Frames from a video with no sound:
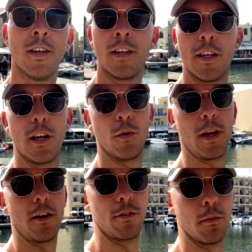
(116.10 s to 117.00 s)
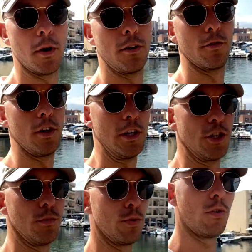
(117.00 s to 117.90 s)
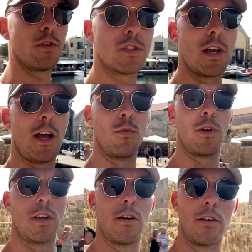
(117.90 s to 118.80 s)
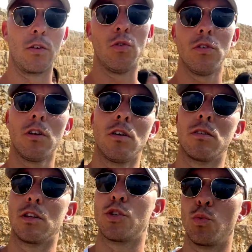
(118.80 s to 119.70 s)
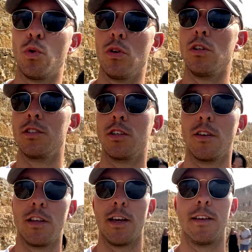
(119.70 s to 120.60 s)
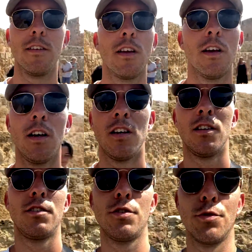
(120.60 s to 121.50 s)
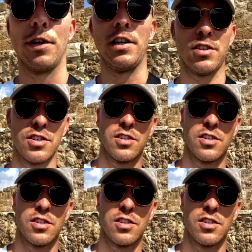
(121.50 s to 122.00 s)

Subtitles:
Here we have the main Venetian port, and we're going all along this wall until the end to reach